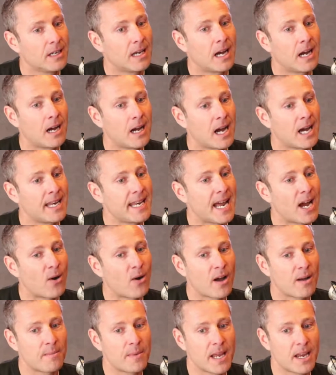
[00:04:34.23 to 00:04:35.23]
and now
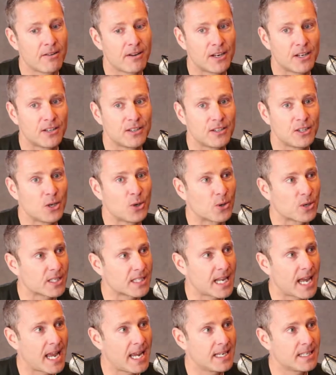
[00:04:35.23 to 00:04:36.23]
I'm here in New York
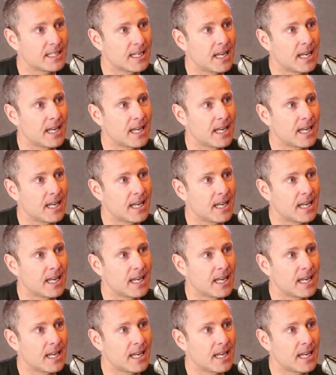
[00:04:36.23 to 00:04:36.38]
State,